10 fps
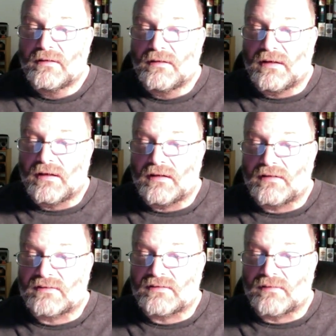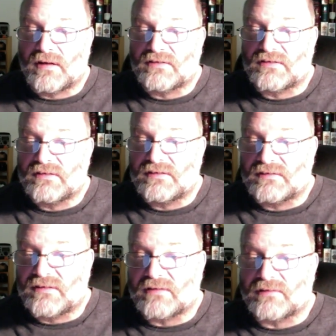And Sriracha's
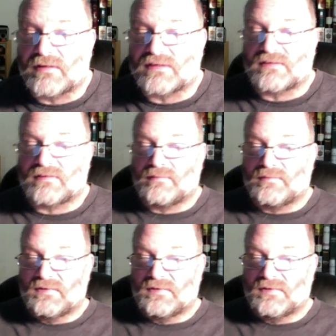got the rest of them.